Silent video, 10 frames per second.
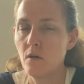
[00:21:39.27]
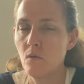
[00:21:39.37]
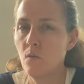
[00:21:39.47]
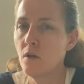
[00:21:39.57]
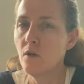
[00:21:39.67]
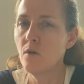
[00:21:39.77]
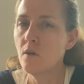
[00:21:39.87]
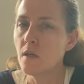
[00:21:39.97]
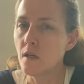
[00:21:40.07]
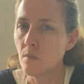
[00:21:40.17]
What do you
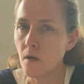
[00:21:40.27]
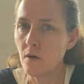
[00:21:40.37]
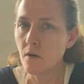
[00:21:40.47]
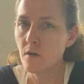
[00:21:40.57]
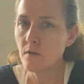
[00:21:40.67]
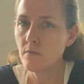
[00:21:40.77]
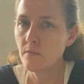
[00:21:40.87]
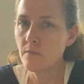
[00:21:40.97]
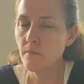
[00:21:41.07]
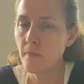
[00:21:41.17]
think about it?
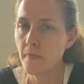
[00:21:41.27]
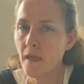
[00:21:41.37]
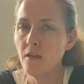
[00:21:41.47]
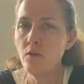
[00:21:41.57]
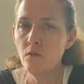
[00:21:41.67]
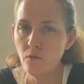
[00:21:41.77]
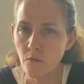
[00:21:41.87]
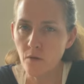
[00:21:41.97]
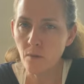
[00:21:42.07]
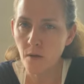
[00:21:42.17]
How do you
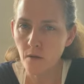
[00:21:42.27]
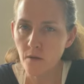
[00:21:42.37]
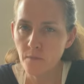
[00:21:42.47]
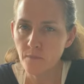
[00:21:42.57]
feel about it?